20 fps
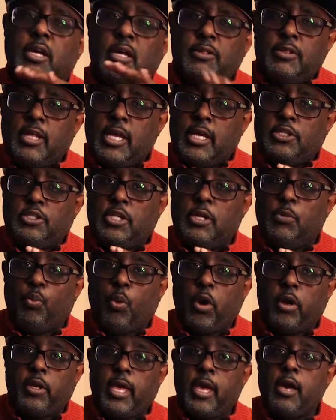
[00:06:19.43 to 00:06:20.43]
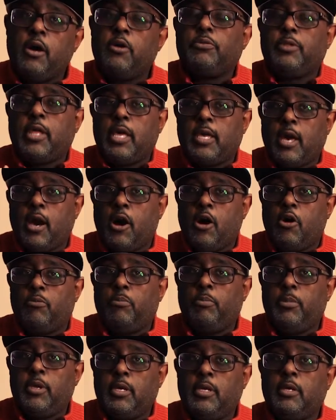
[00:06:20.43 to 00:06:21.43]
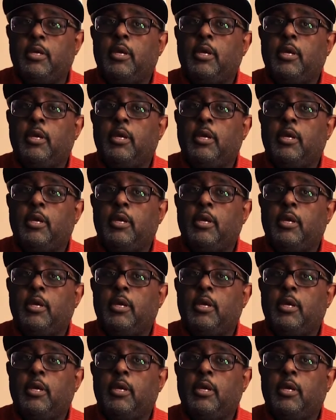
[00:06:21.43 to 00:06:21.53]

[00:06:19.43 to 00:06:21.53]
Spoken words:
Things didn't work out. They called me.